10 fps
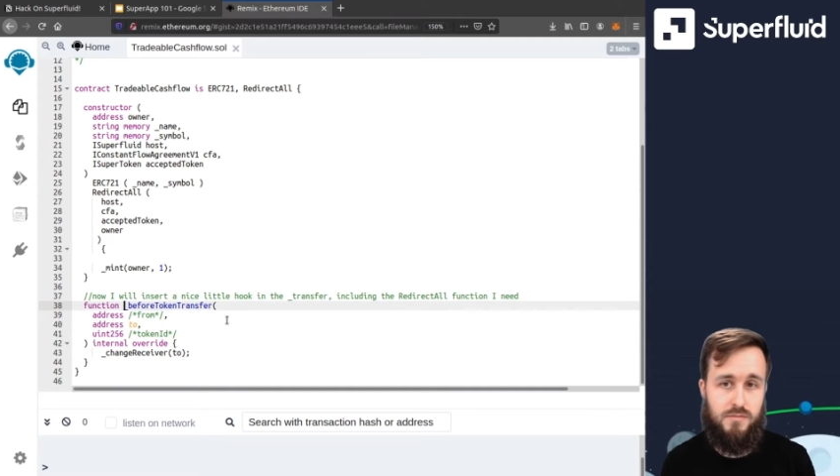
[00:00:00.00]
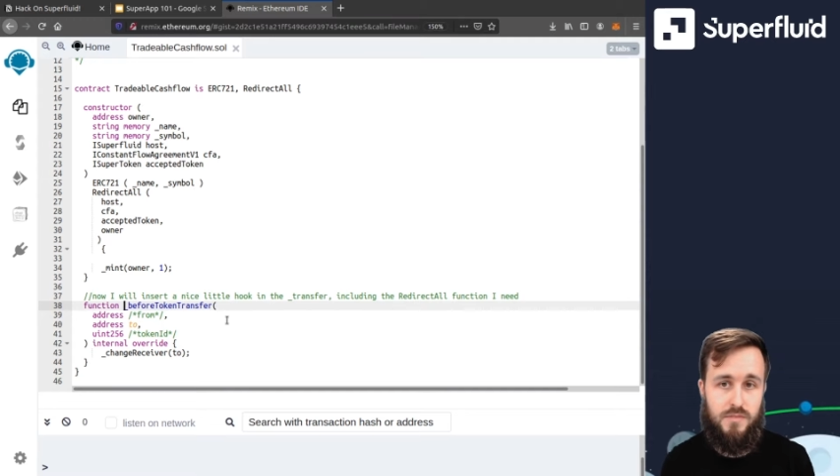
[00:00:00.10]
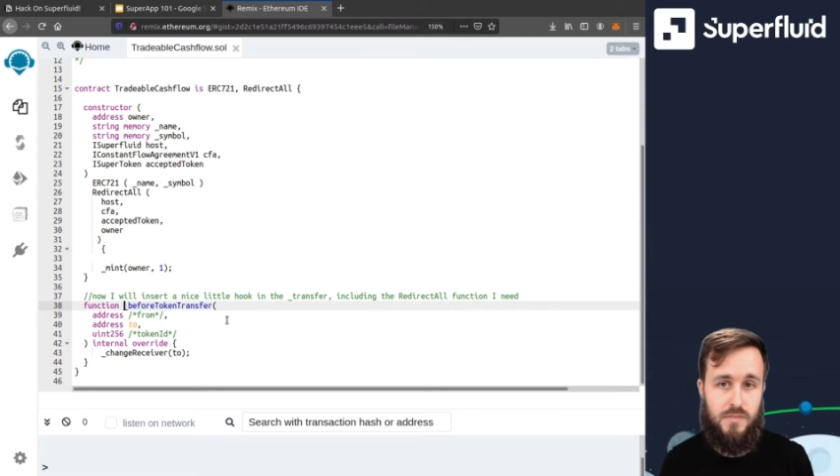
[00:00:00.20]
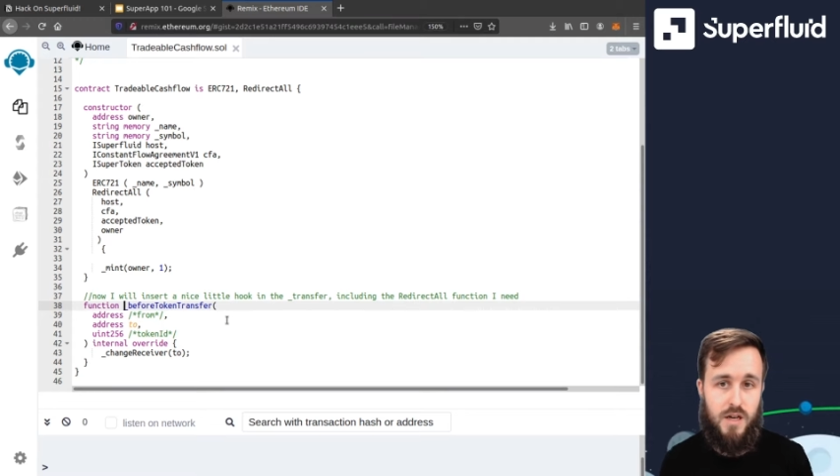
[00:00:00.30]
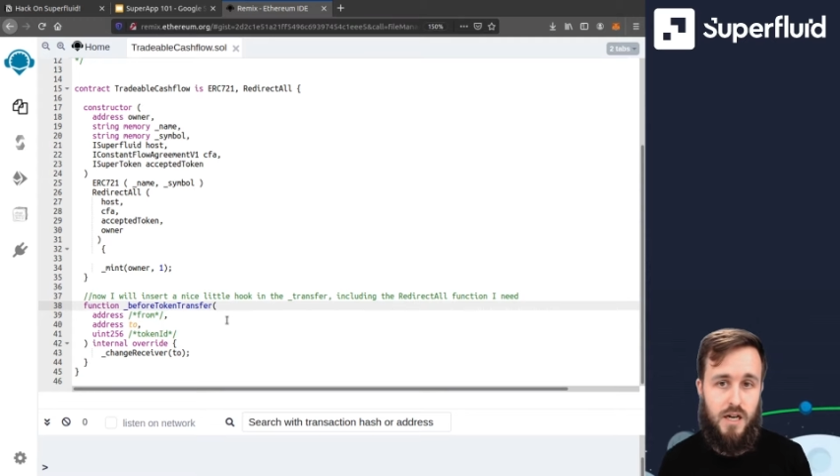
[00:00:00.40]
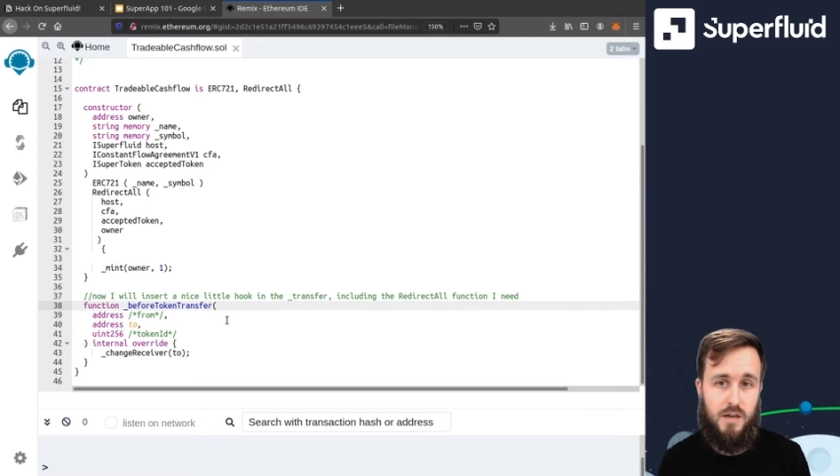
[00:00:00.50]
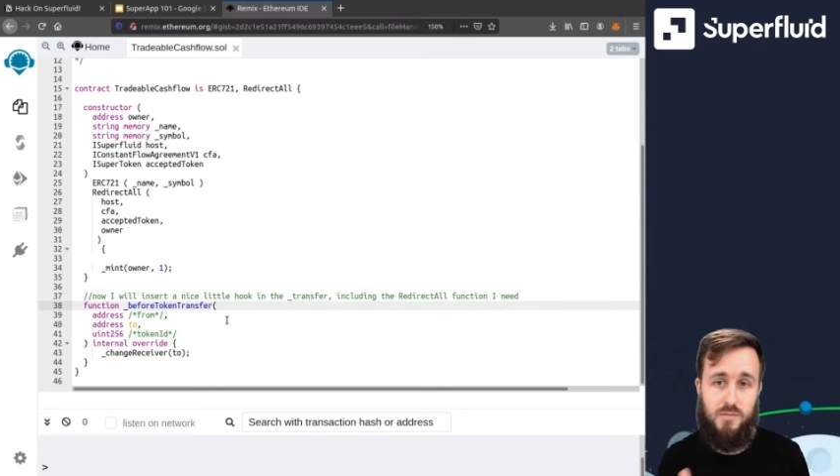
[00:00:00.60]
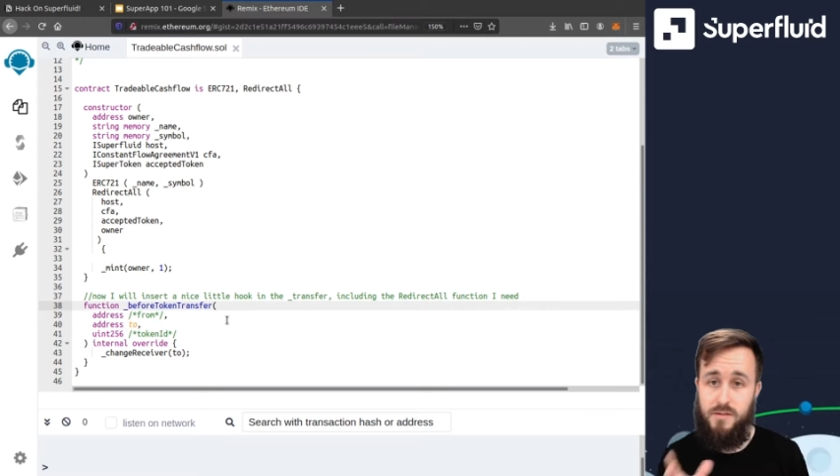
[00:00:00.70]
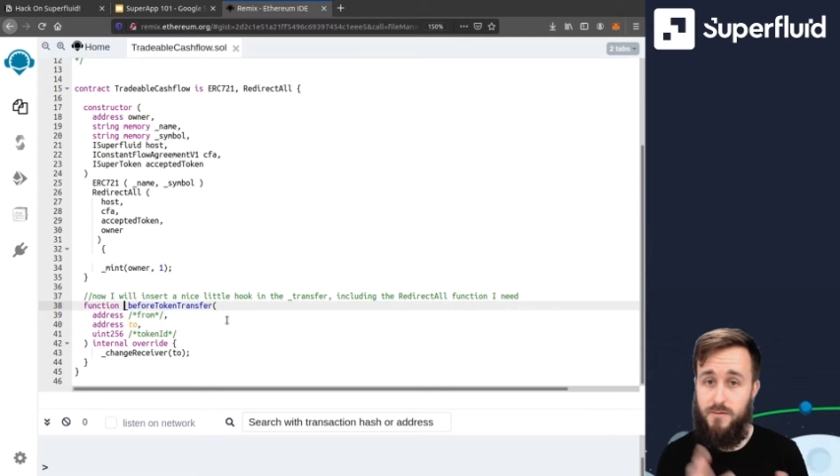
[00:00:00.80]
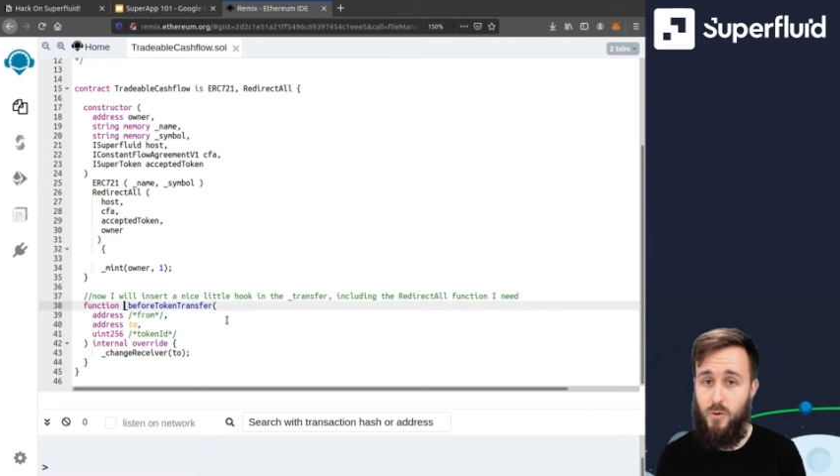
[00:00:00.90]

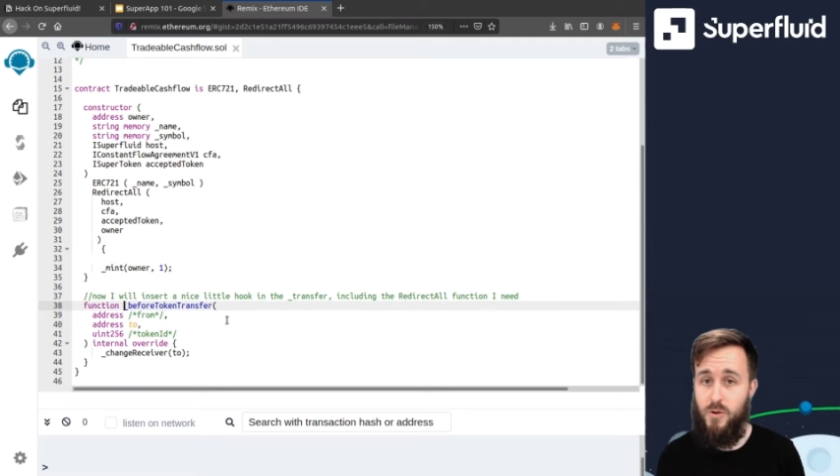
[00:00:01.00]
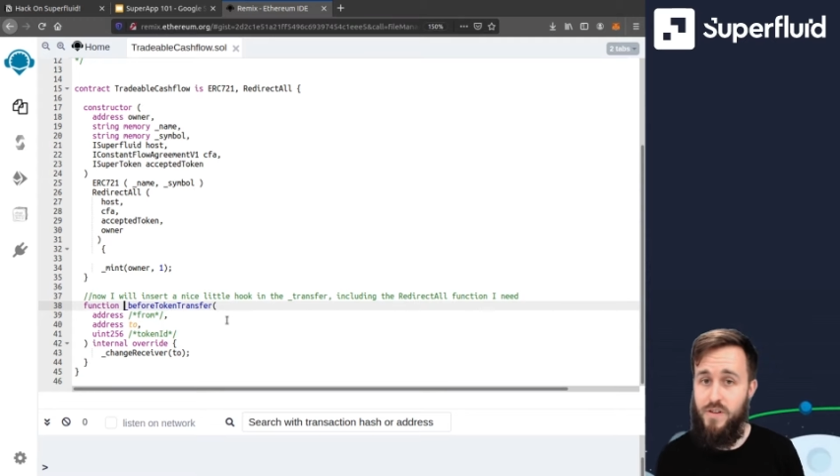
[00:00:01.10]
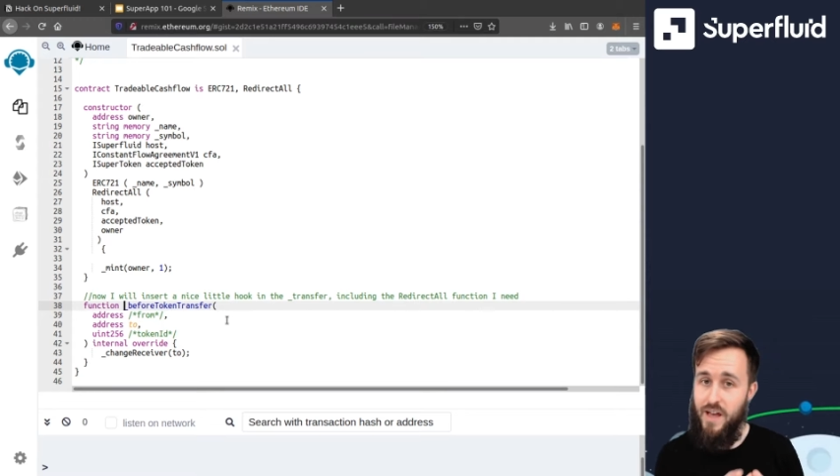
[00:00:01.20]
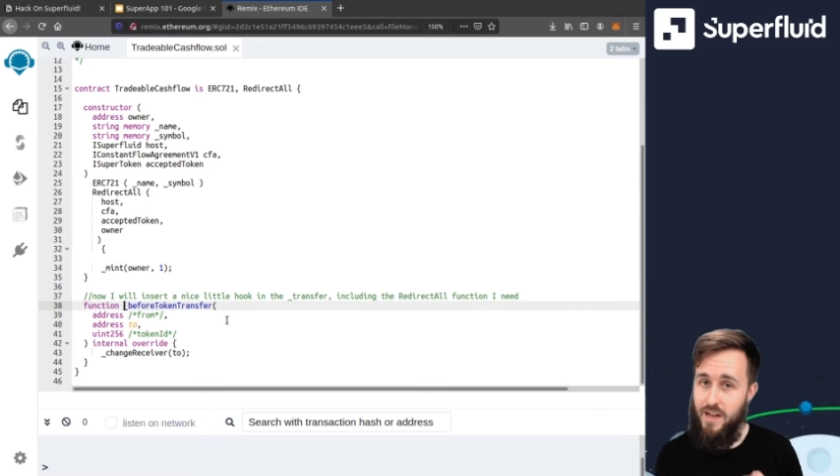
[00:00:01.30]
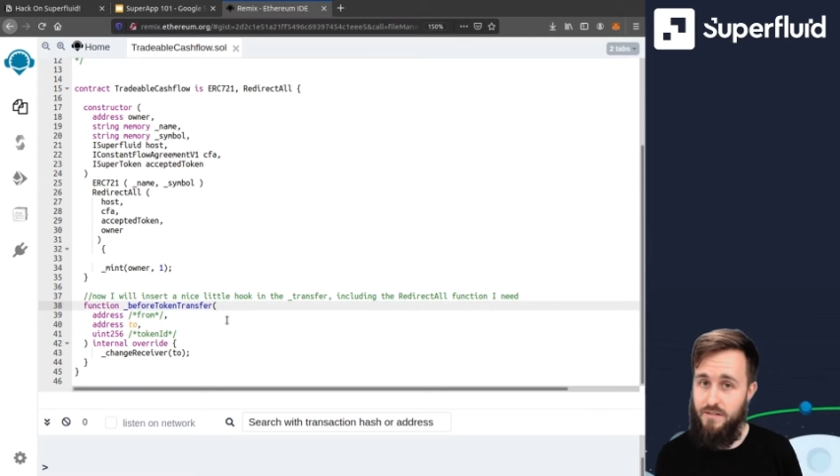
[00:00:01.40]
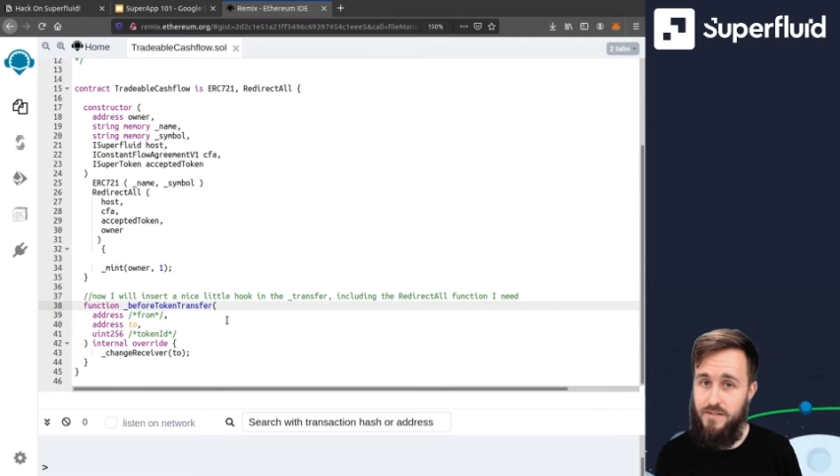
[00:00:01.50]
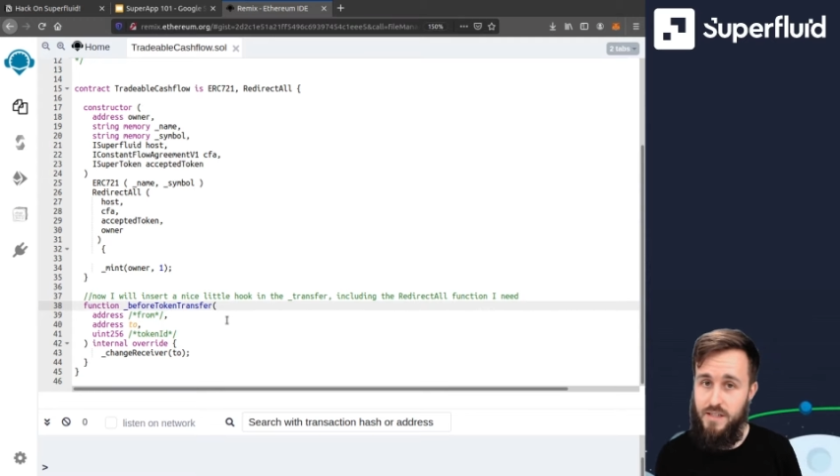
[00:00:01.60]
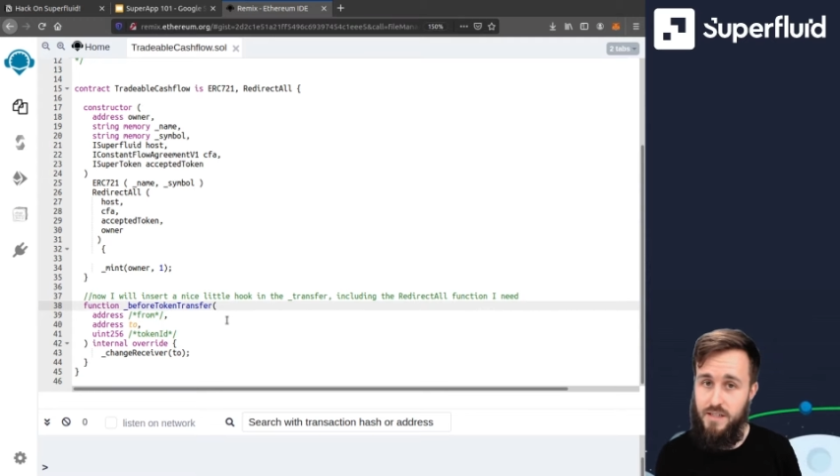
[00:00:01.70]
before the NFT